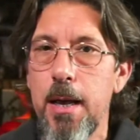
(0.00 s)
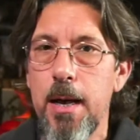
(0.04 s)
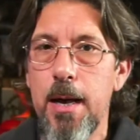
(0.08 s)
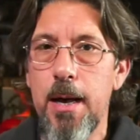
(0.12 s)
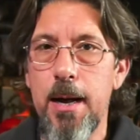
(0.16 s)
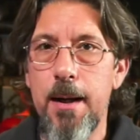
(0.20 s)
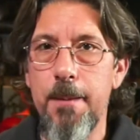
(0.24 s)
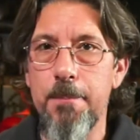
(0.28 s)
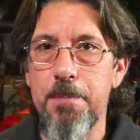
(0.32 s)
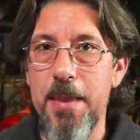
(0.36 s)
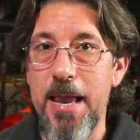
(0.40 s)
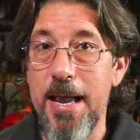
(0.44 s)

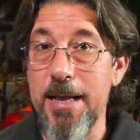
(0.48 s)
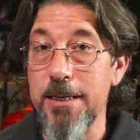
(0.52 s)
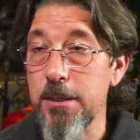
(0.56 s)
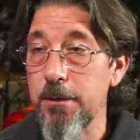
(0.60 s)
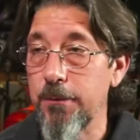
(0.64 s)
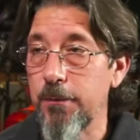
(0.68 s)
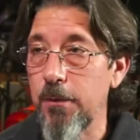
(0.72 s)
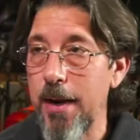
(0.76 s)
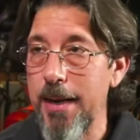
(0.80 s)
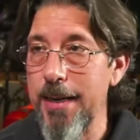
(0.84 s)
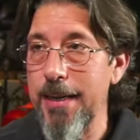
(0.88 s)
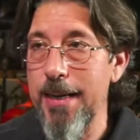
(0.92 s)
As
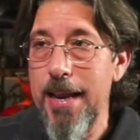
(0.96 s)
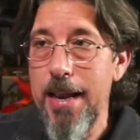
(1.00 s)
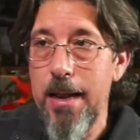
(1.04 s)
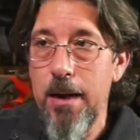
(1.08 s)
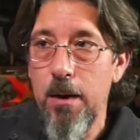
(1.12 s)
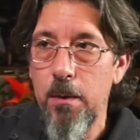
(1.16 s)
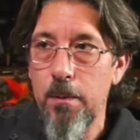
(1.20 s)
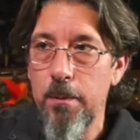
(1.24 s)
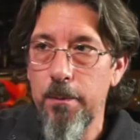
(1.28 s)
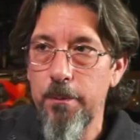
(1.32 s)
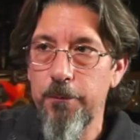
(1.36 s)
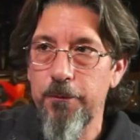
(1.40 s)
of right
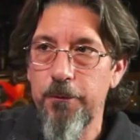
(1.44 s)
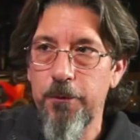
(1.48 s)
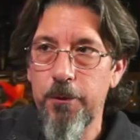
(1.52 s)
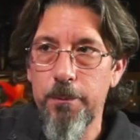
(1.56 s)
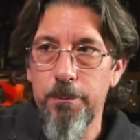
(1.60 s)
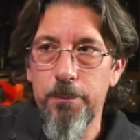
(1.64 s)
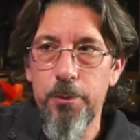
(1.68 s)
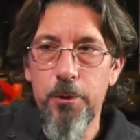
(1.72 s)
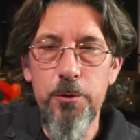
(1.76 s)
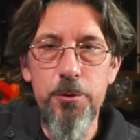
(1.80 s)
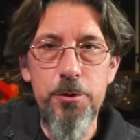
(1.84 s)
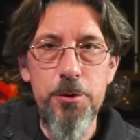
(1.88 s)
now,
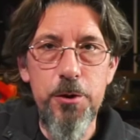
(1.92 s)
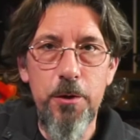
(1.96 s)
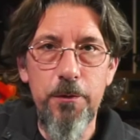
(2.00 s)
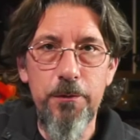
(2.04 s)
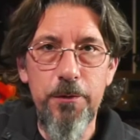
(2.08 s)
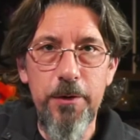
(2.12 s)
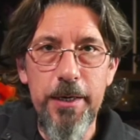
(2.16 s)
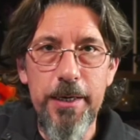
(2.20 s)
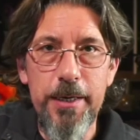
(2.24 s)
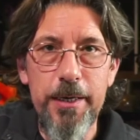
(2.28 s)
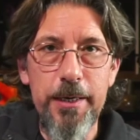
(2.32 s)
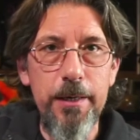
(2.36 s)
for Bruce
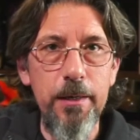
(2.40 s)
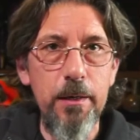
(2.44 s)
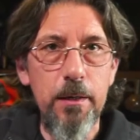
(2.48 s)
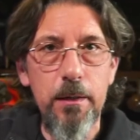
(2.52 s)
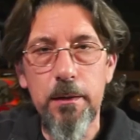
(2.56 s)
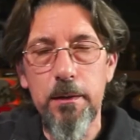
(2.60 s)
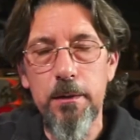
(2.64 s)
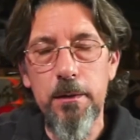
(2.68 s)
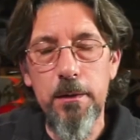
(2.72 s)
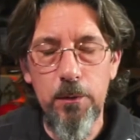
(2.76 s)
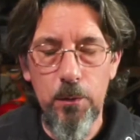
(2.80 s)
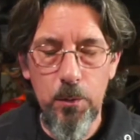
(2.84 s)
over
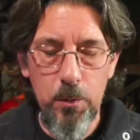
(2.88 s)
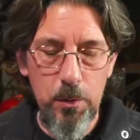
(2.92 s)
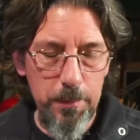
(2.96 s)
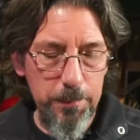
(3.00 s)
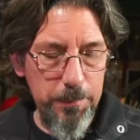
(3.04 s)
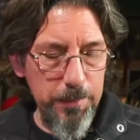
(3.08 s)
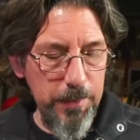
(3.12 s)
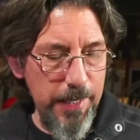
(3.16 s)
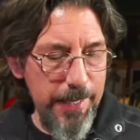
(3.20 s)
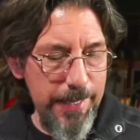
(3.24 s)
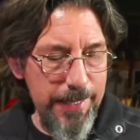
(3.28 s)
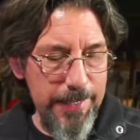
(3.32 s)
here, the Lord
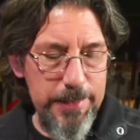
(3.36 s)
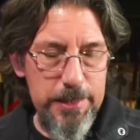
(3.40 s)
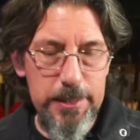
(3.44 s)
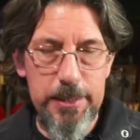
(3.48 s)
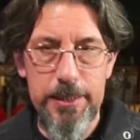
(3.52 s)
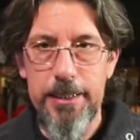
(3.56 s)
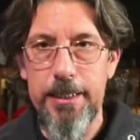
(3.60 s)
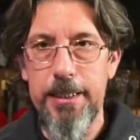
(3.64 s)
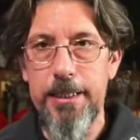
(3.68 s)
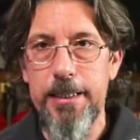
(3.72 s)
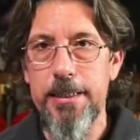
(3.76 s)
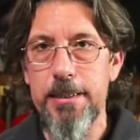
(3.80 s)
of
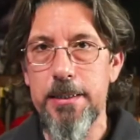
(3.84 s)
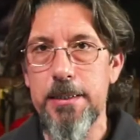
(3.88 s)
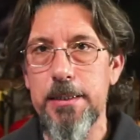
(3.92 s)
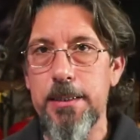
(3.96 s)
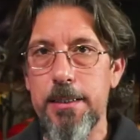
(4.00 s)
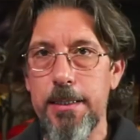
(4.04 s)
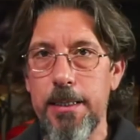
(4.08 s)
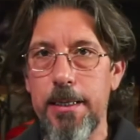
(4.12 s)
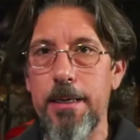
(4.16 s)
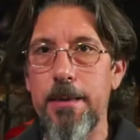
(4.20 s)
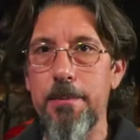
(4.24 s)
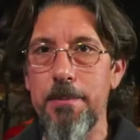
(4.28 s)
Blades, he is
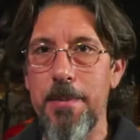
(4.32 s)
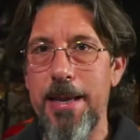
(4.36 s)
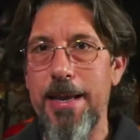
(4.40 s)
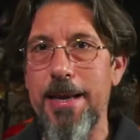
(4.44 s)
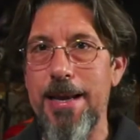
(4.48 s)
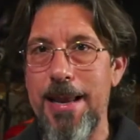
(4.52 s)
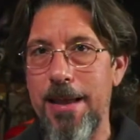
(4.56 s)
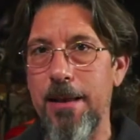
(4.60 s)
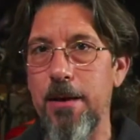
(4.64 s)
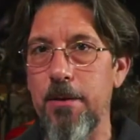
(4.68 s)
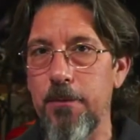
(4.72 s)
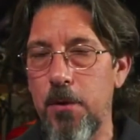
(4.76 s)
getting
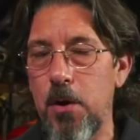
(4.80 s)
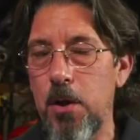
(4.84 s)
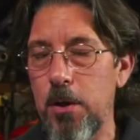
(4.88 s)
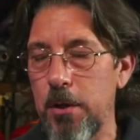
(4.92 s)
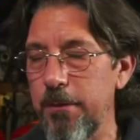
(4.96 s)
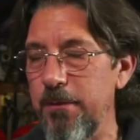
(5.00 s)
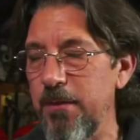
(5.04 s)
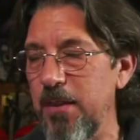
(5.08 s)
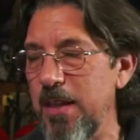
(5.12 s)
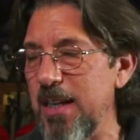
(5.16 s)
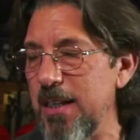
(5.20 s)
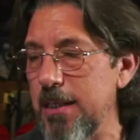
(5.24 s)
made out of
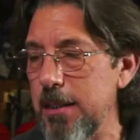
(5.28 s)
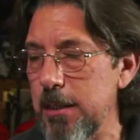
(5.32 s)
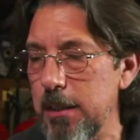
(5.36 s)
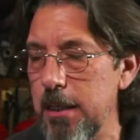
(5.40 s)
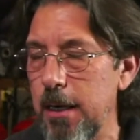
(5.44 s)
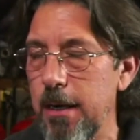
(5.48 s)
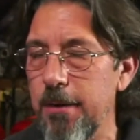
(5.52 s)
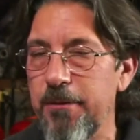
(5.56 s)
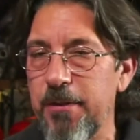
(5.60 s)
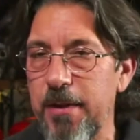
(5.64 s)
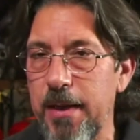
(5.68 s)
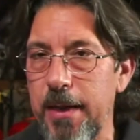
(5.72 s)
all of this
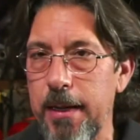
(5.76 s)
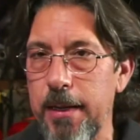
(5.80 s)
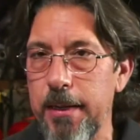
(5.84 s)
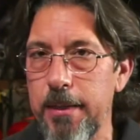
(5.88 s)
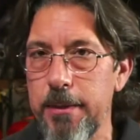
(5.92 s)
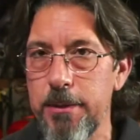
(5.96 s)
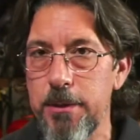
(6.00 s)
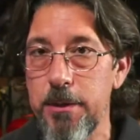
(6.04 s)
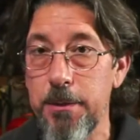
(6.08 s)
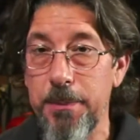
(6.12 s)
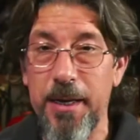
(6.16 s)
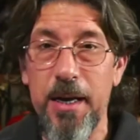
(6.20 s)
stuff.
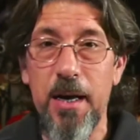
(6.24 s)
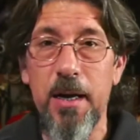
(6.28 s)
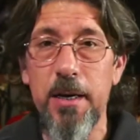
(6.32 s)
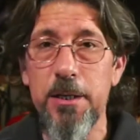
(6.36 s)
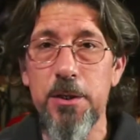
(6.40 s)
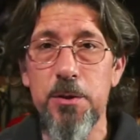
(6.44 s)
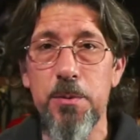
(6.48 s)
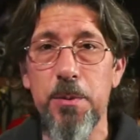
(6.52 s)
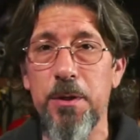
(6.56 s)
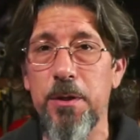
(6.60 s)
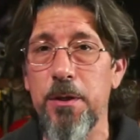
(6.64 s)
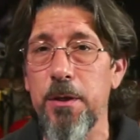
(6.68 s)
And to be
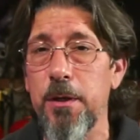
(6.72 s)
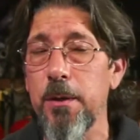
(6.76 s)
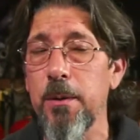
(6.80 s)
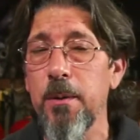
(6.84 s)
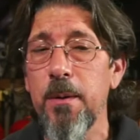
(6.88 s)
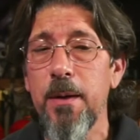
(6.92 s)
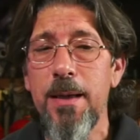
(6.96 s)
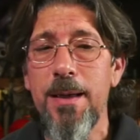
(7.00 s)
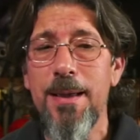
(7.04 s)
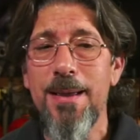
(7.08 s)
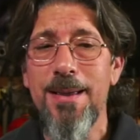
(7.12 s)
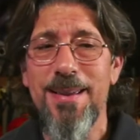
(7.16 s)
honest with you,
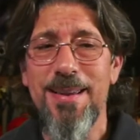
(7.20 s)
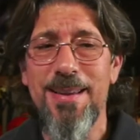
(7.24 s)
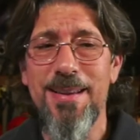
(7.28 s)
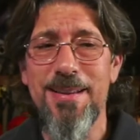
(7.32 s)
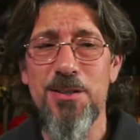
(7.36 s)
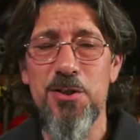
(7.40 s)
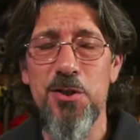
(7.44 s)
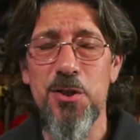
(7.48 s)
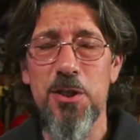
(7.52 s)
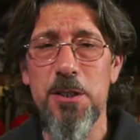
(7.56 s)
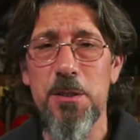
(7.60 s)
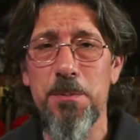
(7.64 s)

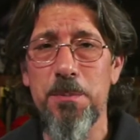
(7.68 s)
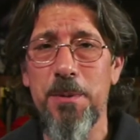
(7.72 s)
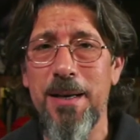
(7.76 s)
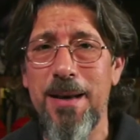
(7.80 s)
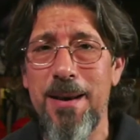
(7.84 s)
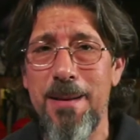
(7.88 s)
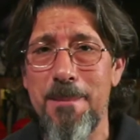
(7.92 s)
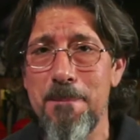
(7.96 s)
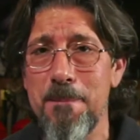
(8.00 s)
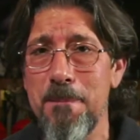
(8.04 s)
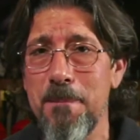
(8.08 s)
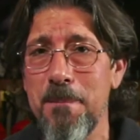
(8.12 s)
it's just been
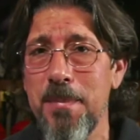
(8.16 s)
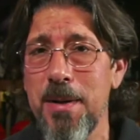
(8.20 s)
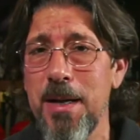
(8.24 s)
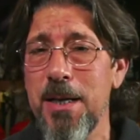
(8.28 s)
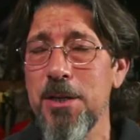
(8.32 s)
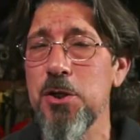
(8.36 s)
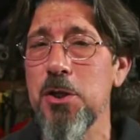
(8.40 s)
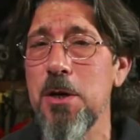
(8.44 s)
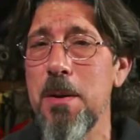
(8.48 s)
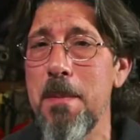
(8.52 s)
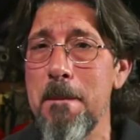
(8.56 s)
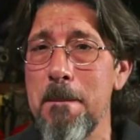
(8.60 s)
a
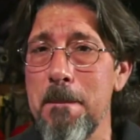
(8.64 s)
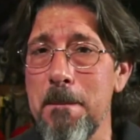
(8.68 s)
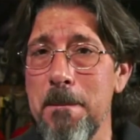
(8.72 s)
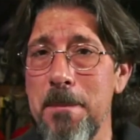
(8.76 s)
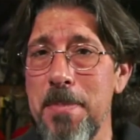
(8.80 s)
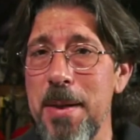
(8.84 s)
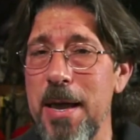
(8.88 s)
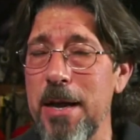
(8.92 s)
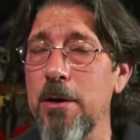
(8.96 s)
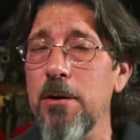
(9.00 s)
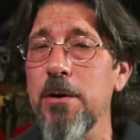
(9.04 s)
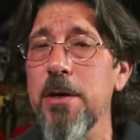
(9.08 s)
much
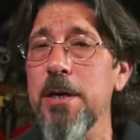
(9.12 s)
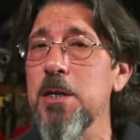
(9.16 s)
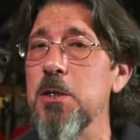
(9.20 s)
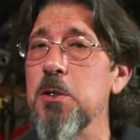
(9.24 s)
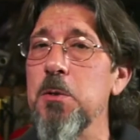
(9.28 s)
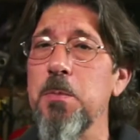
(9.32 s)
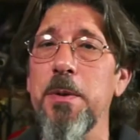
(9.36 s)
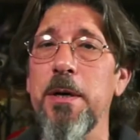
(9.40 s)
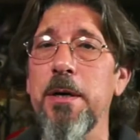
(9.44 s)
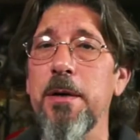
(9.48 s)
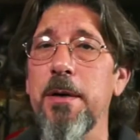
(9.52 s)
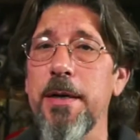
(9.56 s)
better
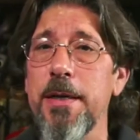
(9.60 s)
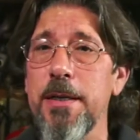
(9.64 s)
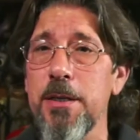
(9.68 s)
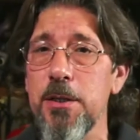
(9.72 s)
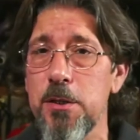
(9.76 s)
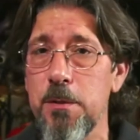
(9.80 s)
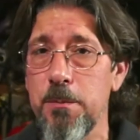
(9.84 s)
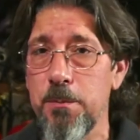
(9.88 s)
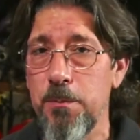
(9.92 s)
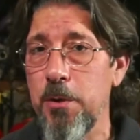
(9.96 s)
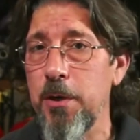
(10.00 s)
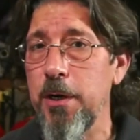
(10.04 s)

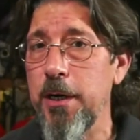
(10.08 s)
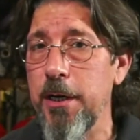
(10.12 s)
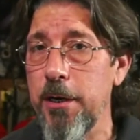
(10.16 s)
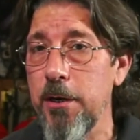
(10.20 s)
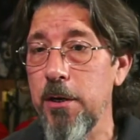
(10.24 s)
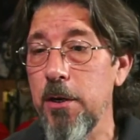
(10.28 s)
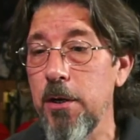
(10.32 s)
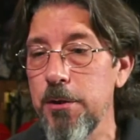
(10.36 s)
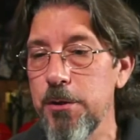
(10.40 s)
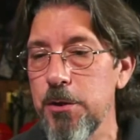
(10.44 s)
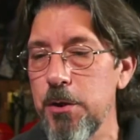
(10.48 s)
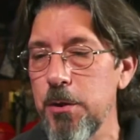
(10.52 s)
experience in putting
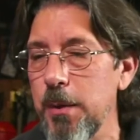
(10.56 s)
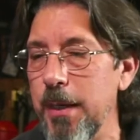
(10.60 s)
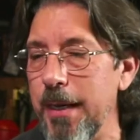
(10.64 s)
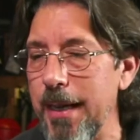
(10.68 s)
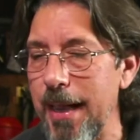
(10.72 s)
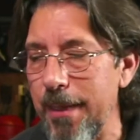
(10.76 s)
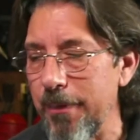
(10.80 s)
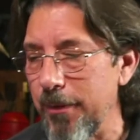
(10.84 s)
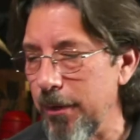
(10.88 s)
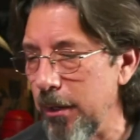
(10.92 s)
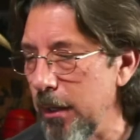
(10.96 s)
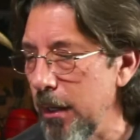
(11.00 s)
it all
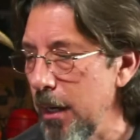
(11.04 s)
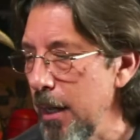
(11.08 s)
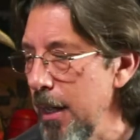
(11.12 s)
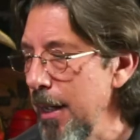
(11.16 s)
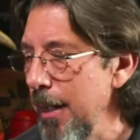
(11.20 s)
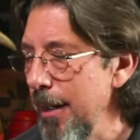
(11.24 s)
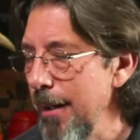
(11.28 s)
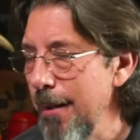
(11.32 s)
together.